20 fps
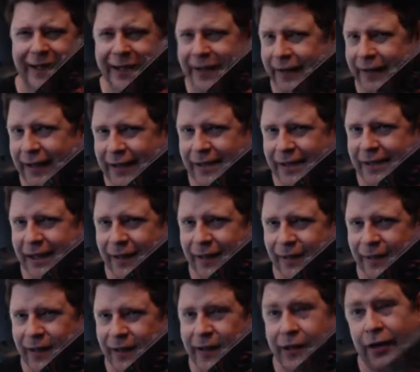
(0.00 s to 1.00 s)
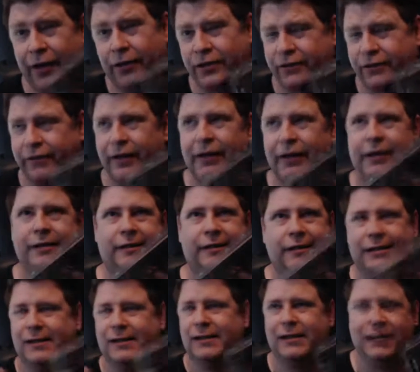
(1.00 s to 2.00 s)
things anyway, Ghostface
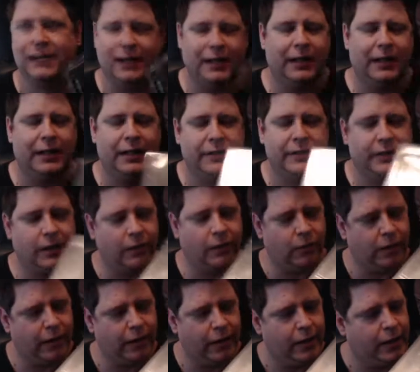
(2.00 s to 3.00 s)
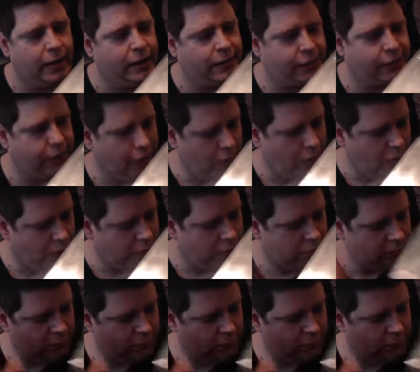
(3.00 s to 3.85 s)
and so on. So